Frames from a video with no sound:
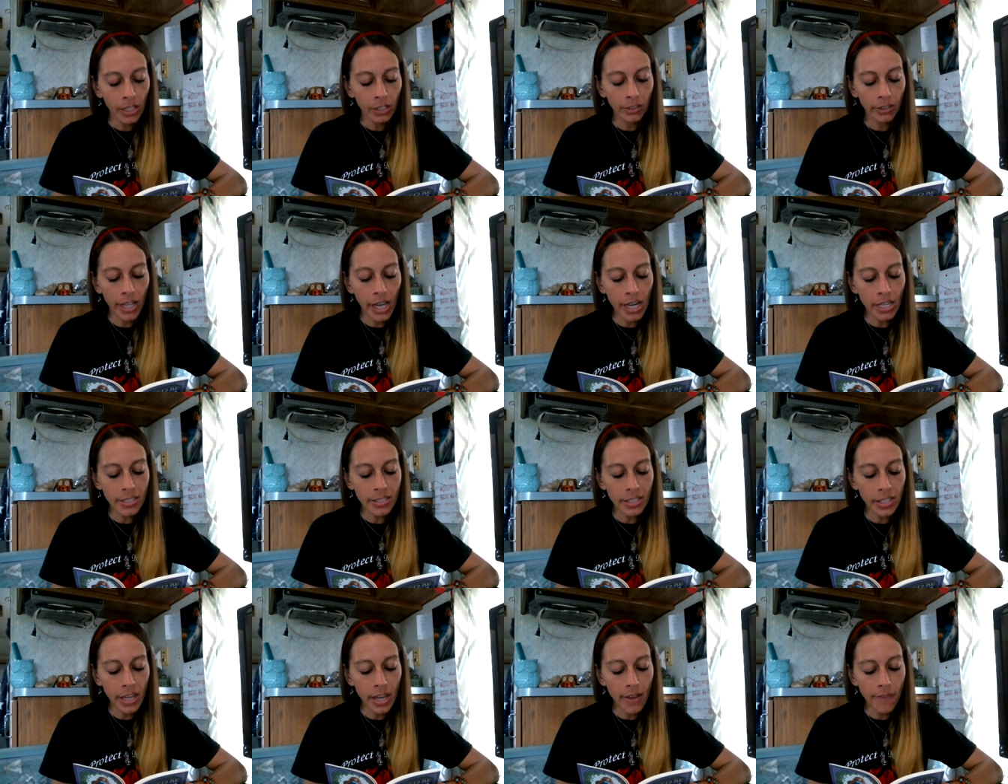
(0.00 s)
Let
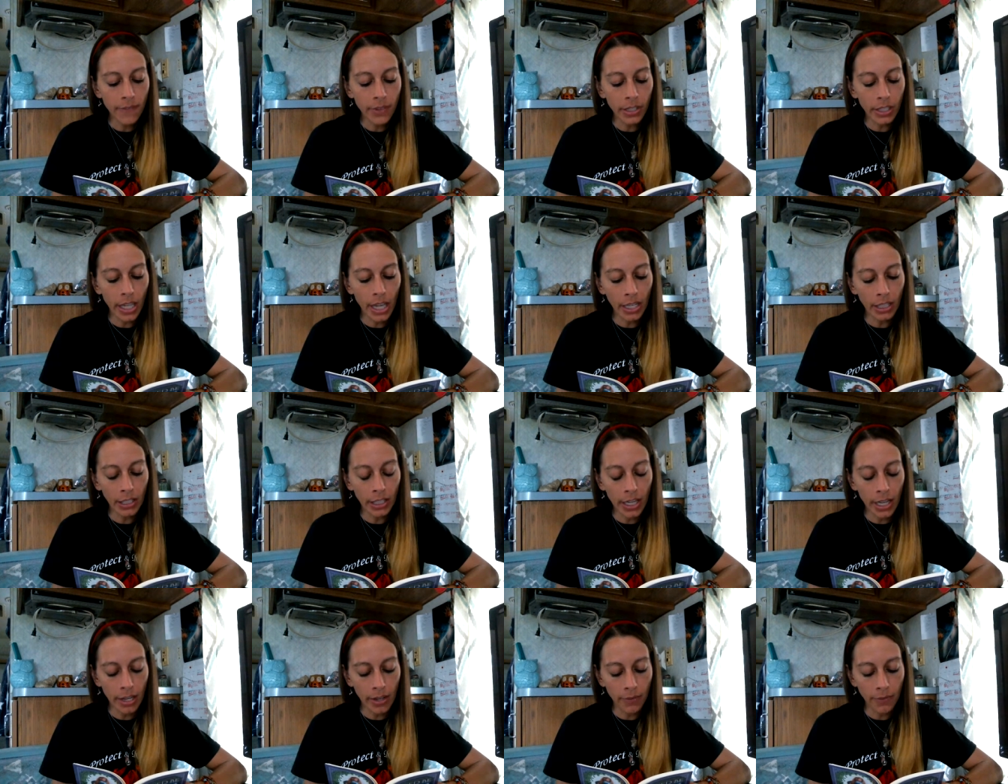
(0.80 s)
us live and let
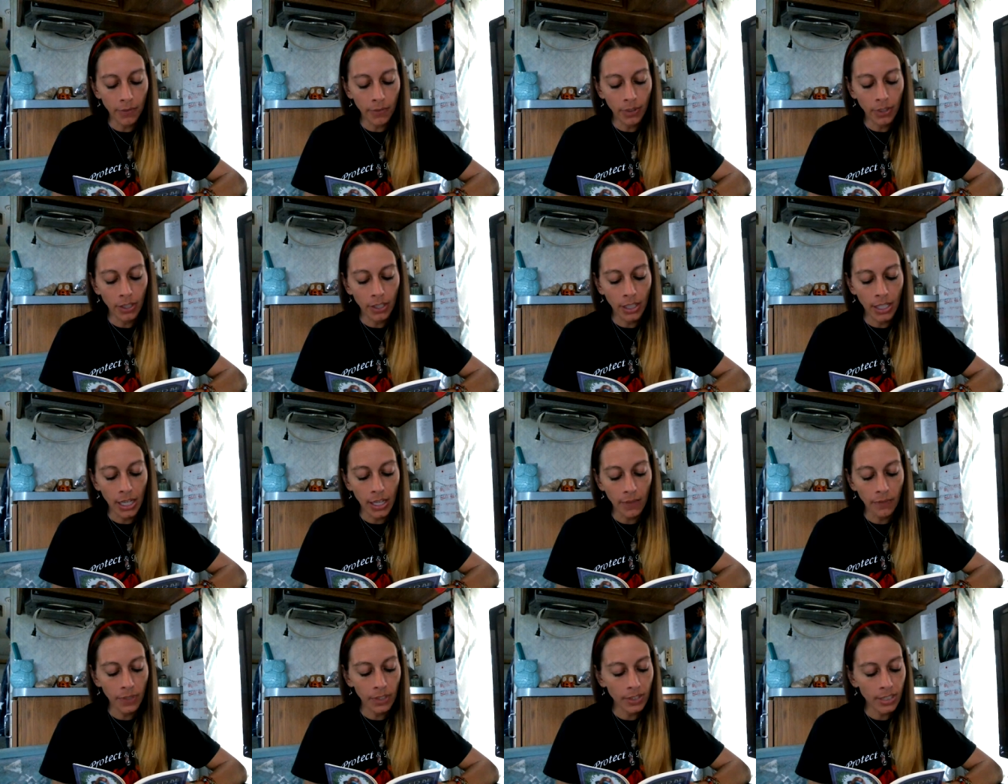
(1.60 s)
live,
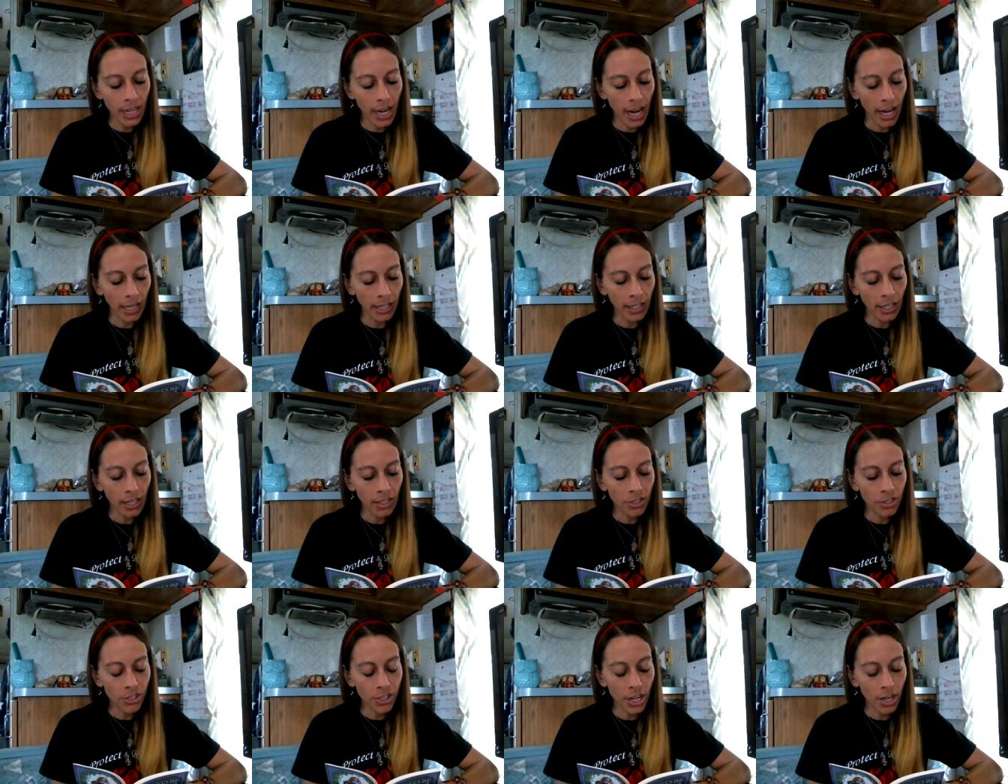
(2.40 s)
give and take,
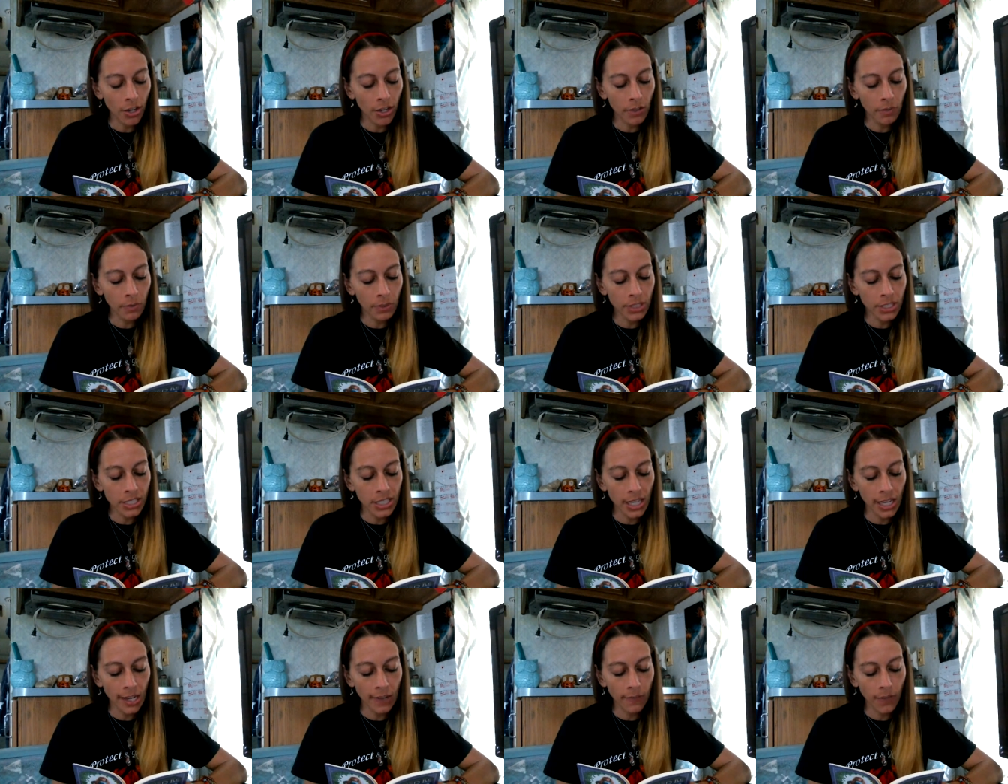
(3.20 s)
share and
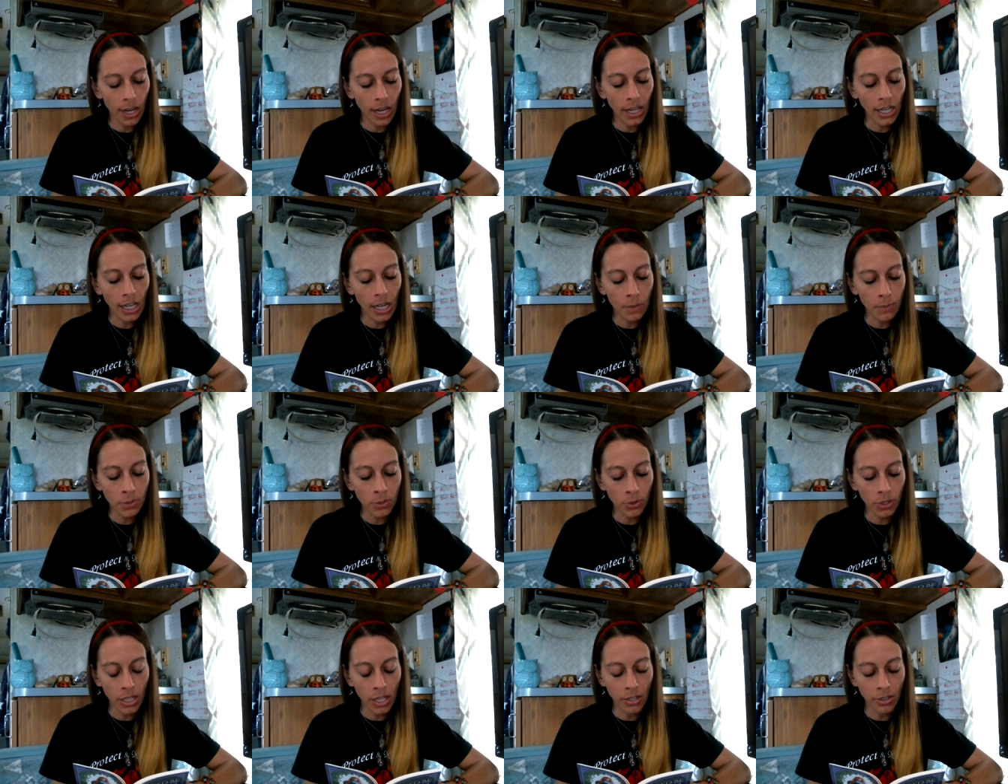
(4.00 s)
receive, and come
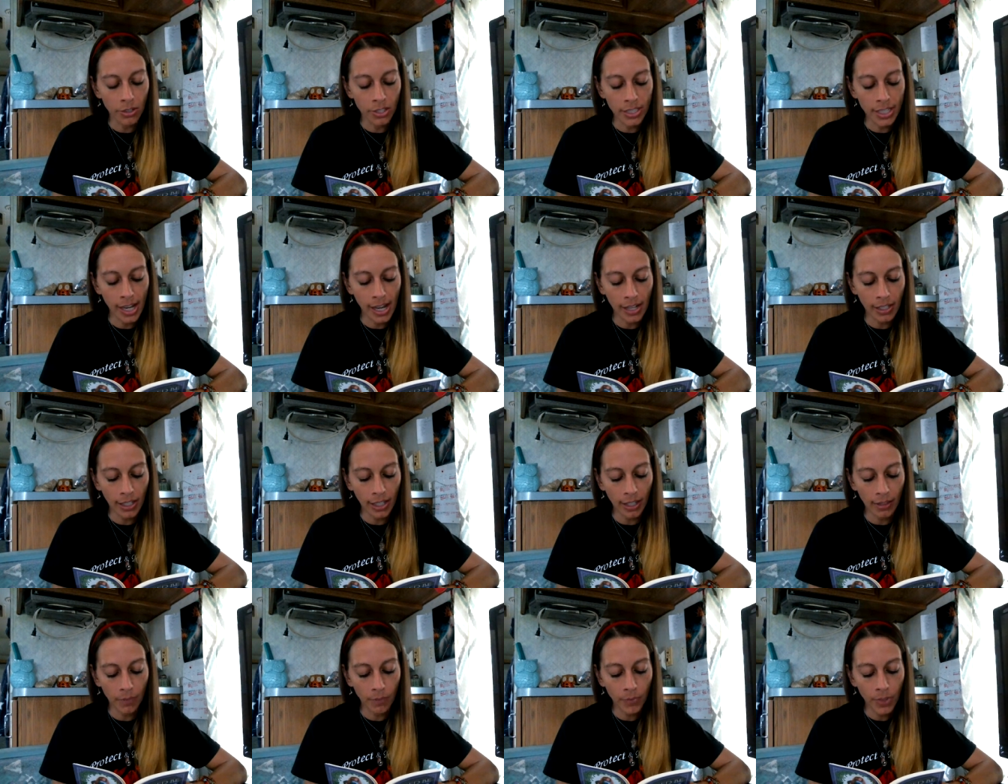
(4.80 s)
to an
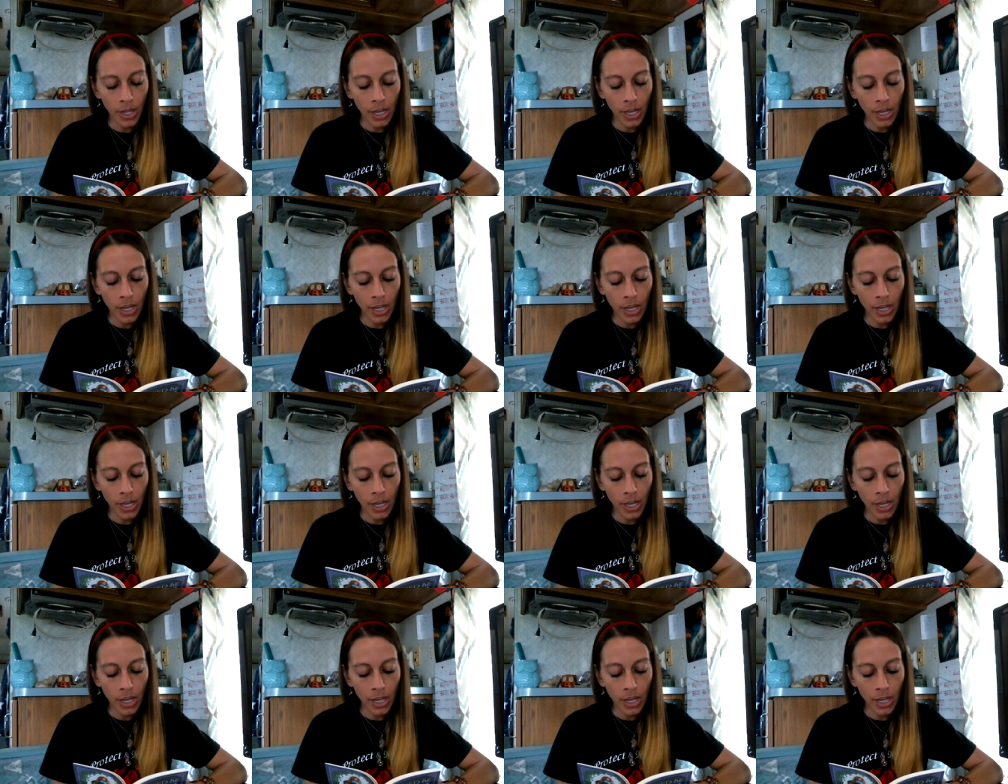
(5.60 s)
understanding.